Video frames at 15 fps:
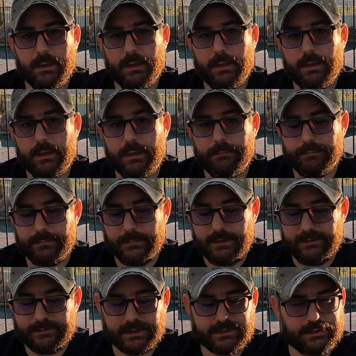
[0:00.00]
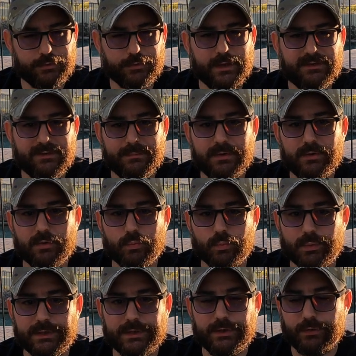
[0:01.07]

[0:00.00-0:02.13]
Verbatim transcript: Um, he's actually turned out to be a really